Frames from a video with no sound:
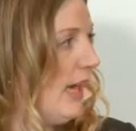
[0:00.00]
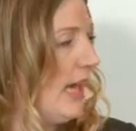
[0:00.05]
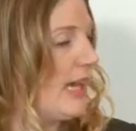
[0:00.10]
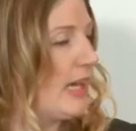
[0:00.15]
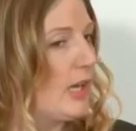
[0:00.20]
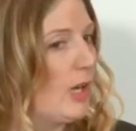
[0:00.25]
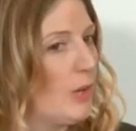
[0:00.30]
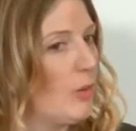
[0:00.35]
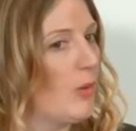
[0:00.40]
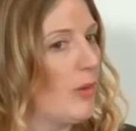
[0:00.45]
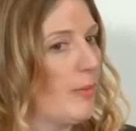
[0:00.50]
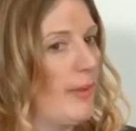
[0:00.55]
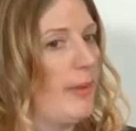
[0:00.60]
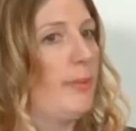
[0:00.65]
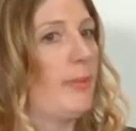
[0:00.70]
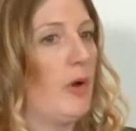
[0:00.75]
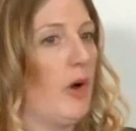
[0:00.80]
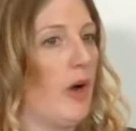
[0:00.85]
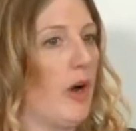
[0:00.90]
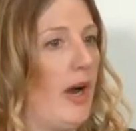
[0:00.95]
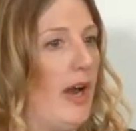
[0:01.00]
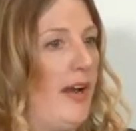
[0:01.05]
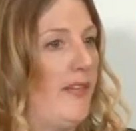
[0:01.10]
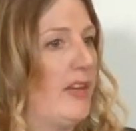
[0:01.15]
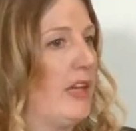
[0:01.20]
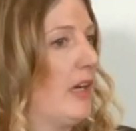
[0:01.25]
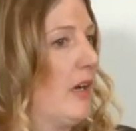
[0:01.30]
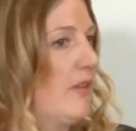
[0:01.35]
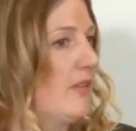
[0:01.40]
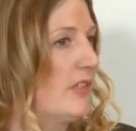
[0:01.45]
and go where people are
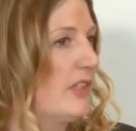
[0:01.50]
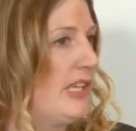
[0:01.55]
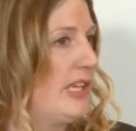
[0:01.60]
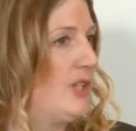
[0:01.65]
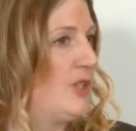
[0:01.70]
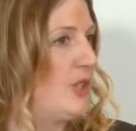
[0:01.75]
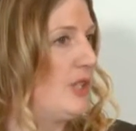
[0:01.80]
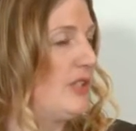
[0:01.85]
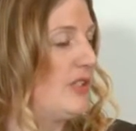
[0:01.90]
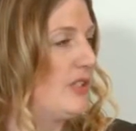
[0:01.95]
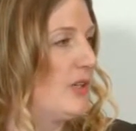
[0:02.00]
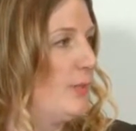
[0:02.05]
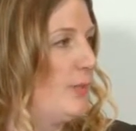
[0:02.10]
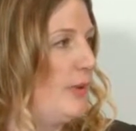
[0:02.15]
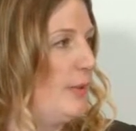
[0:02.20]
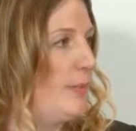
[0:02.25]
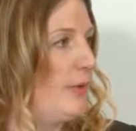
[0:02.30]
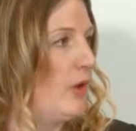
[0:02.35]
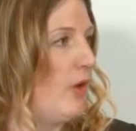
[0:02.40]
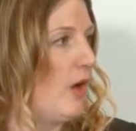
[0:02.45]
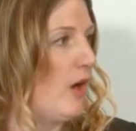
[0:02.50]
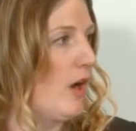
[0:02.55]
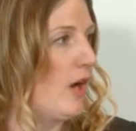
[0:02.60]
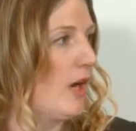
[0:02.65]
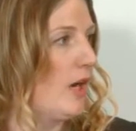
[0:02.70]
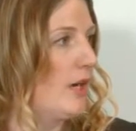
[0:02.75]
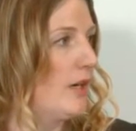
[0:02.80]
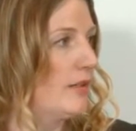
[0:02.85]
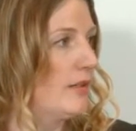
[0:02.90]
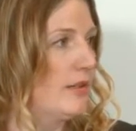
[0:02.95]
having conversations. So people
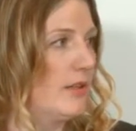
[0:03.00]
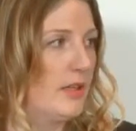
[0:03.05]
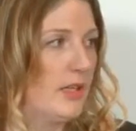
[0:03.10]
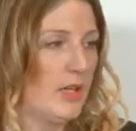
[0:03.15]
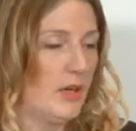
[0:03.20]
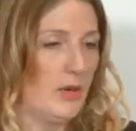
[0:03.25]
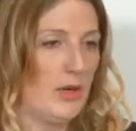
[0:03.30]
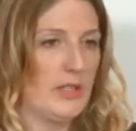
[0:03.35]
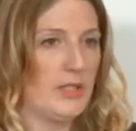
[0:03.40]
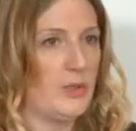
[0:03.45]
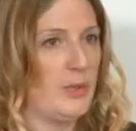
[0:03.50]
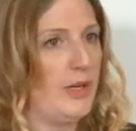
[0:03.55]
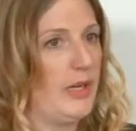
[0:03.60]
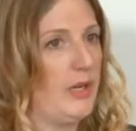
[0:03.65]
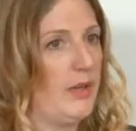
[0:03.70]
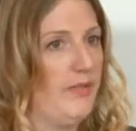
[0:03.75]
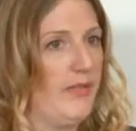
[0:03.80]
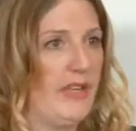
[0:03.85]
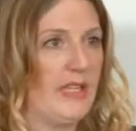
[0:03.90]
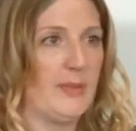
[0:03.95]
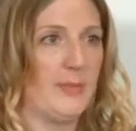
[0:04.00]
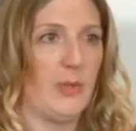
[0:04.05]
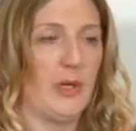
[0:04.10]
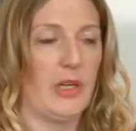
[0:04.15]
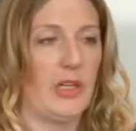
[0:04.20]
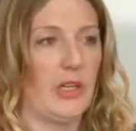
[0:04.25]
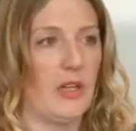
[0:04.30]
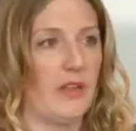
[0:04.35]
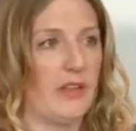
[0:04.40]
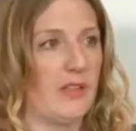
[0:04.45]
are, you know, on Twitter and Facebook
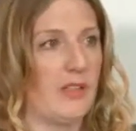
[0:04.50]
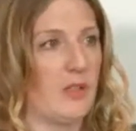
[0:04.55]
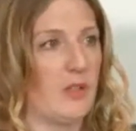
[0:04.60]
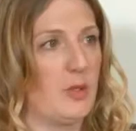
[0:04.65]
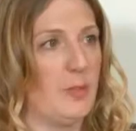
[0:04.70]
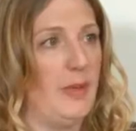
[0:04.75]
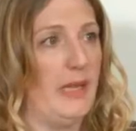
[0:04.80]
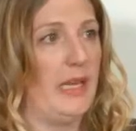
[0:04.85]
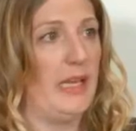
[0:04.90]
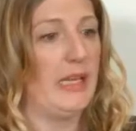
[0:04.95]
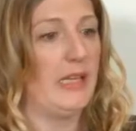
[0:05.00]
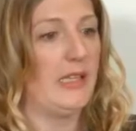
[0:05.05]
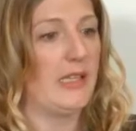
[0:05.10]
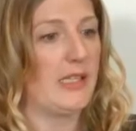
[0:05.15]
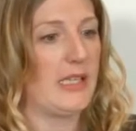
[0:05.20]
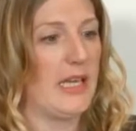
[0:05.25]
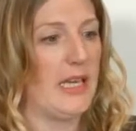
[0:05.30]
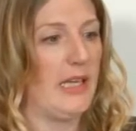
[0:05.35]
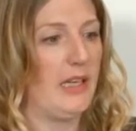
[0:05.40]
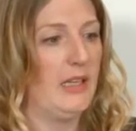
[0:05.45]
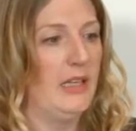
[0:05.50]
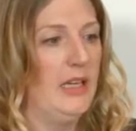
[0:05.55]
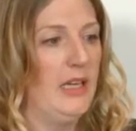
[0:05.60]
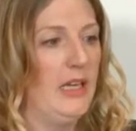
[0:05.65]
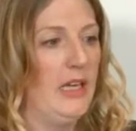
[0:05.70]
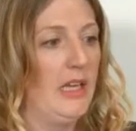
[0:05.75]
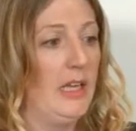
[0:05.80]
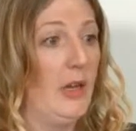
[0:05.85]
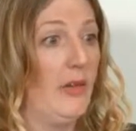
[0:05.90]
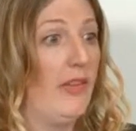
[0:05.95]
and all the social medias, and
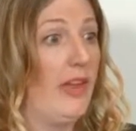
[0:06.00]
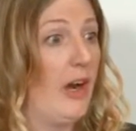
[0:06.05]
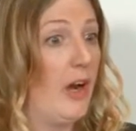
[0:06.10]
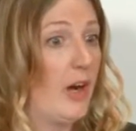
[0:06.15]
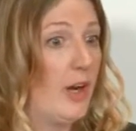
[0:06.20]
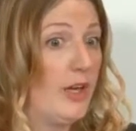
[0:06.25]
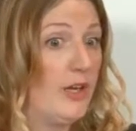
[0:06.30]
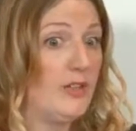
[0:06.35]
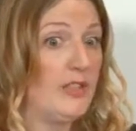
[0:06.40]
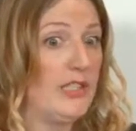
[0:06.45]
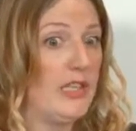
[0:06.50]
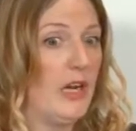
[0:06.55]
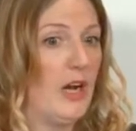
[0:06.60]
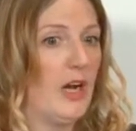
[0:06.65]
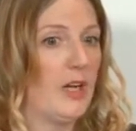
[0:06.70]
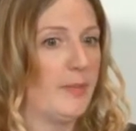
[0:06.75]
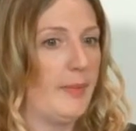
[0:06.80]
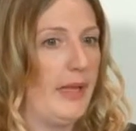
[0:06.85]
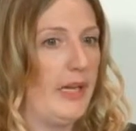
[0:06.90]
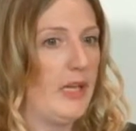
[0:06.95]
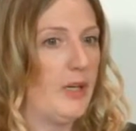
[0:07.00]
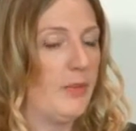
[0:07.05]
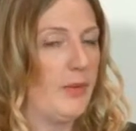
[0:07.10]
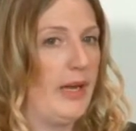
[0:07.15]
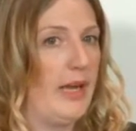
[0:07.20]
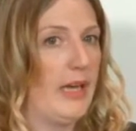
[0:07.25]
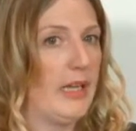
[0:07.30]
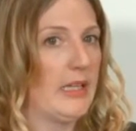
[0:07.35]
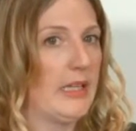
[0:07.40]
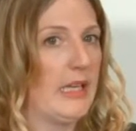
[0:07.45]
you know they are using augmented
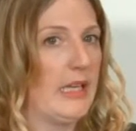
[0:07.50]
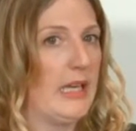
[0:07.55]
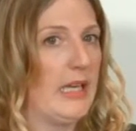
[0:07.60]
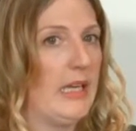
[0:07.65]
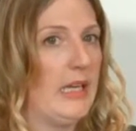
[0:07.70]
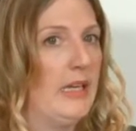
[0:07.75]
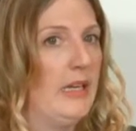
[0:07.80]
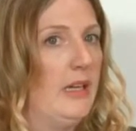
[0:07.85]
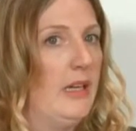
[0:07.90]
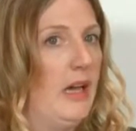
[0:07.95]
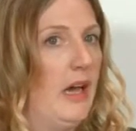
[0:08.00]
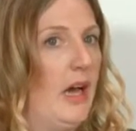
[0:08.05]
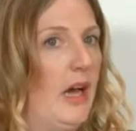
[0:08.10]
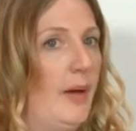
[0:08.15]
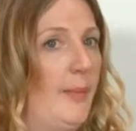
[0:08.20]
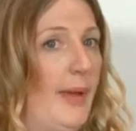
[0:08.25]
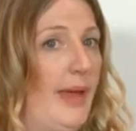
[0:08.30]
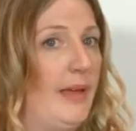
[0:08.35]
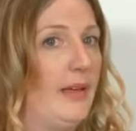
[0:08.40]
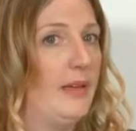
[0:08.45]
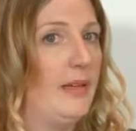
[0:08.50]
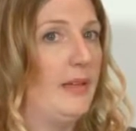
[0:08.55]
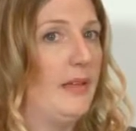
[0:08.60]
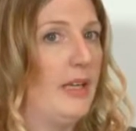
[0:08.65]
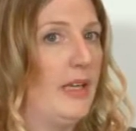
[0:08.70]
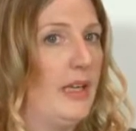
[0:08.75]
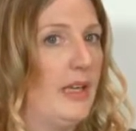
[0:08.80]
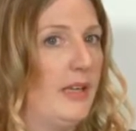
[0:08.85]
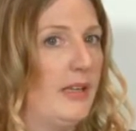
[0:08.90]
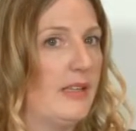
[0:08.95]
reality um, and
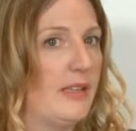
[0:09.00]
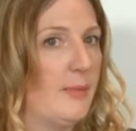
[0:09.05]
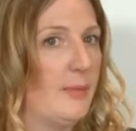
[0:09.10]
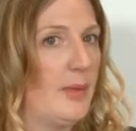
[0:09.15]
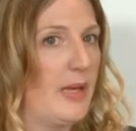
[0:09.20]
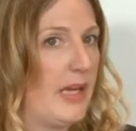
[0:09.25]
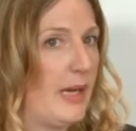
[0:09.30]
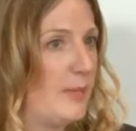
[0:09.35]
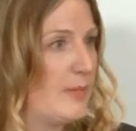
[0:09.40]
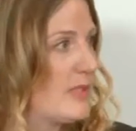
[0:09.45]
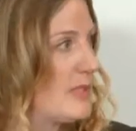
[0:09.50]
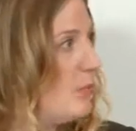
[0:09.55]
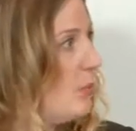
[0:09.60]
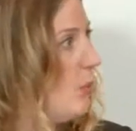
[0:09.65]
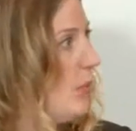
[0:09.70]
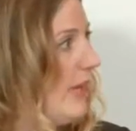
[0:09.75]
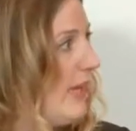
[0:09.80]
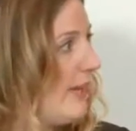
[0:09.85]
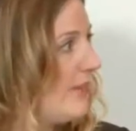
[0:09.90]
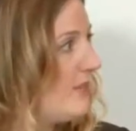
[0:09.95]
it, it, becomes, we